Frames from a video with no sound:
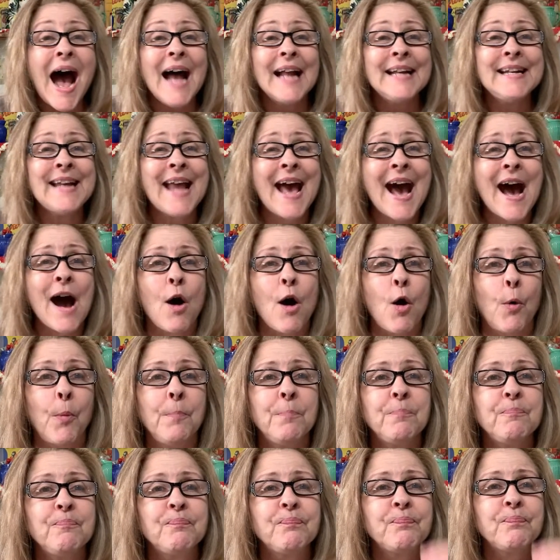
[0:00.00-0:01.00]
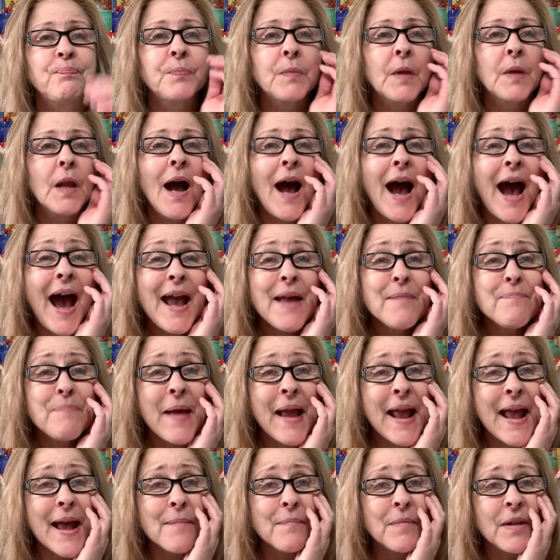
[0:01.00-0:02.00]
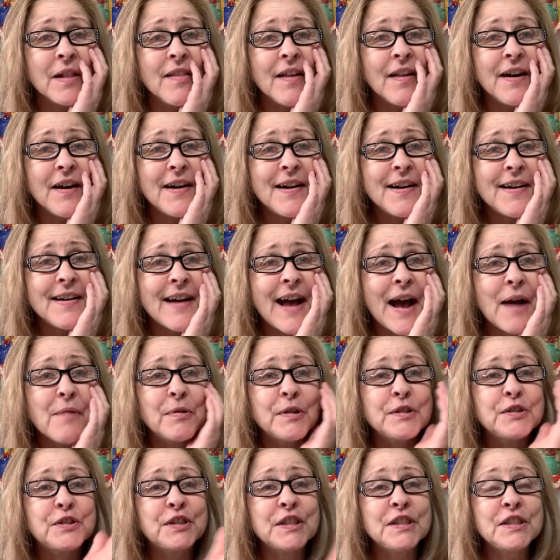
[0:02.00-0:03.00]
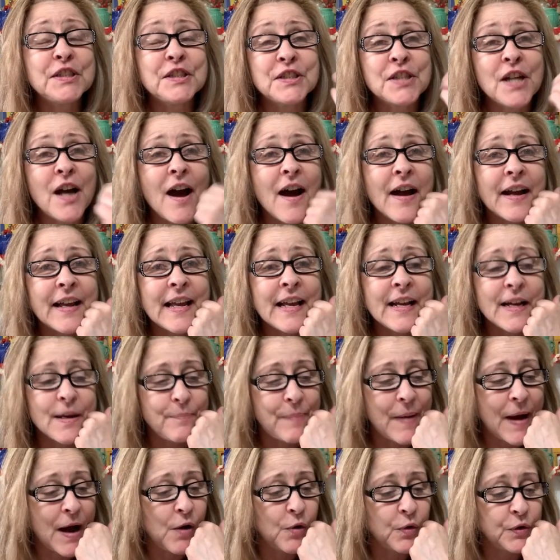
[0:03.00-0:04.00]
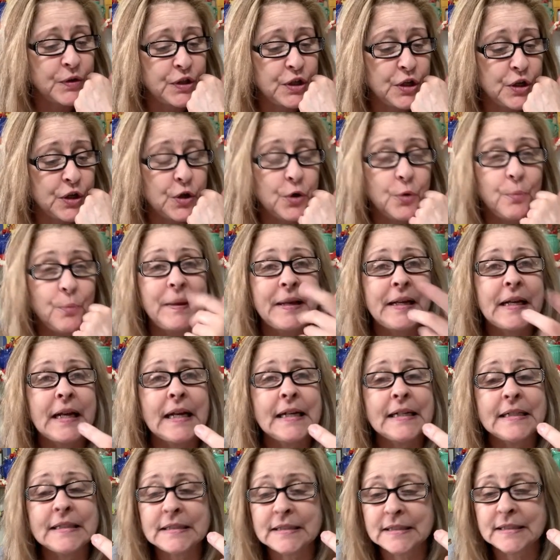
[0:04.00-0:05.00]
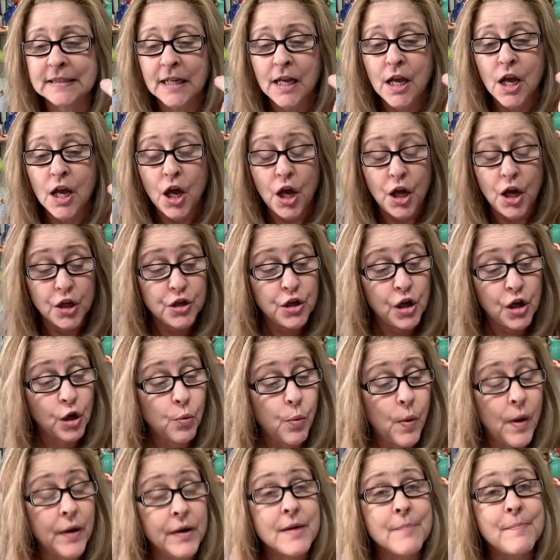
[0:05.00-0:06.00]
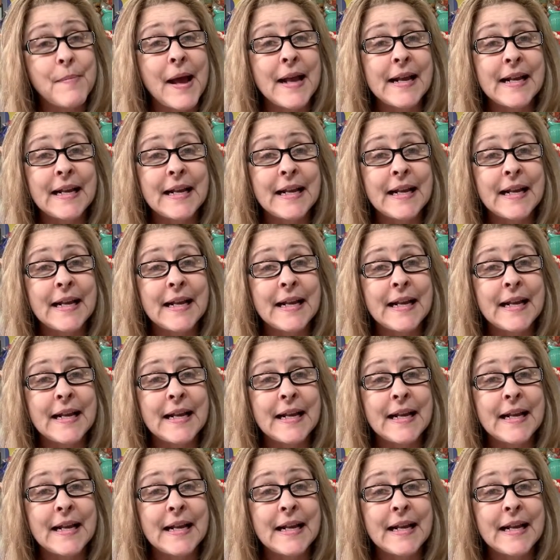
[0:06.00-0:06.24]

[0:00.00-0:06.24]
Now, Hi, Pamela. I was just talking about you because you're one of my